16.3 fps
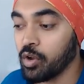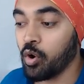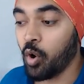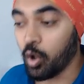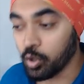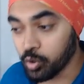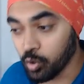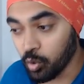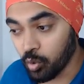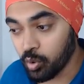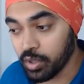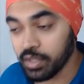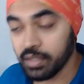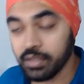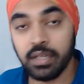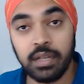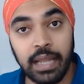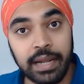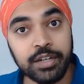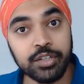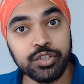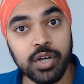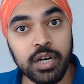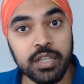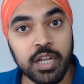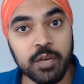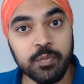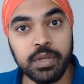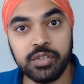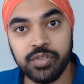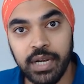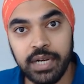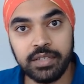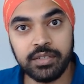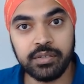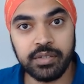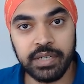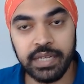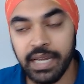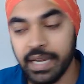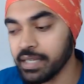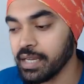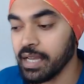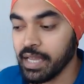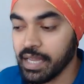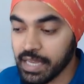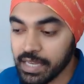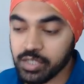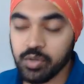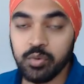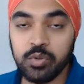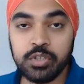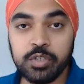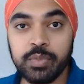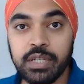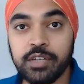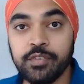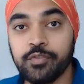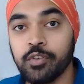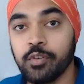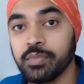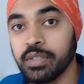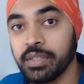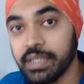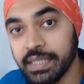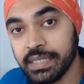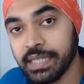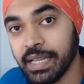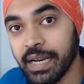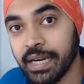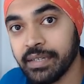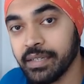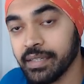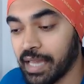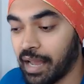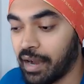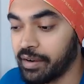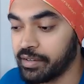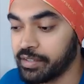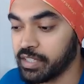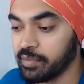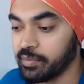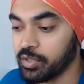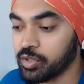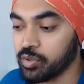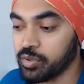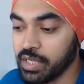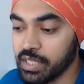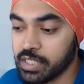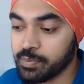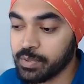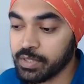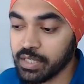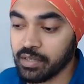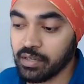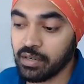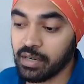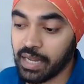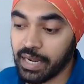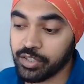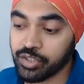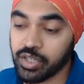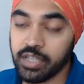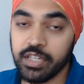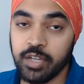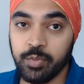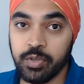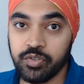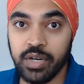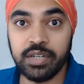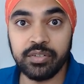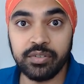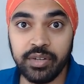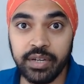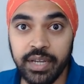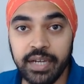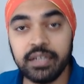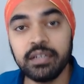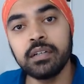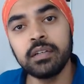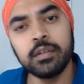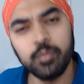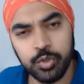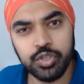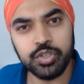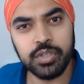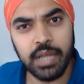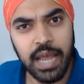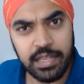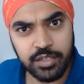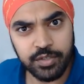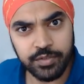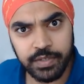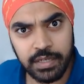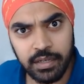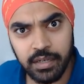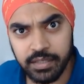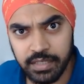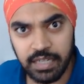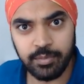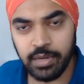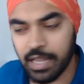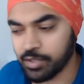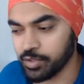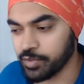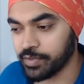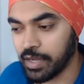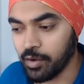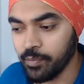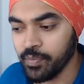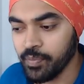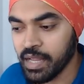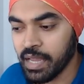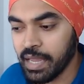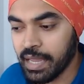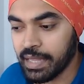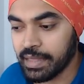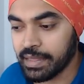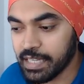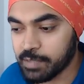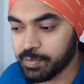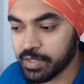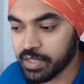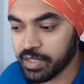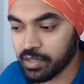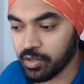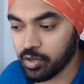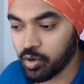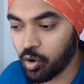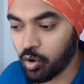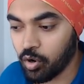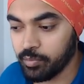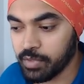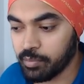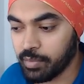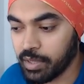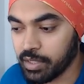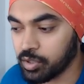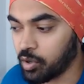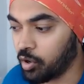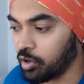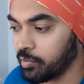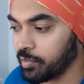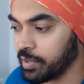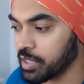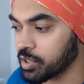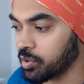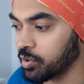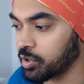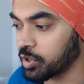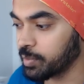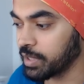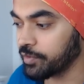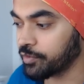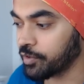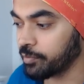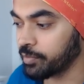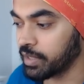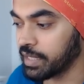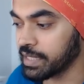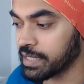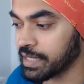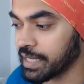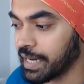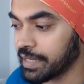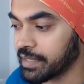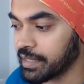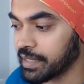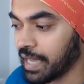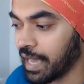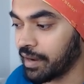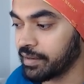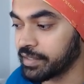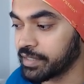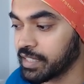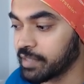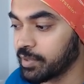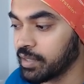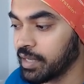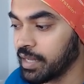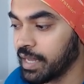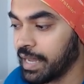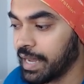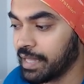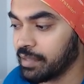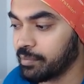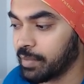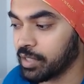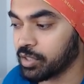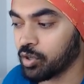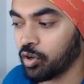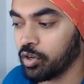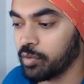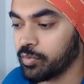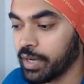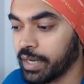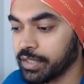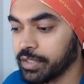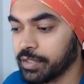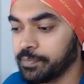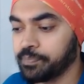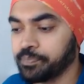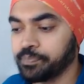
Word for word: Although the line chart that we are trying to create is going to be from the disconnected calendar table. So this particular line chart that we're trying to create, which is as of a table as of now, this particular column, the month column, is going to be from the disconnected calendar table and the month column right here.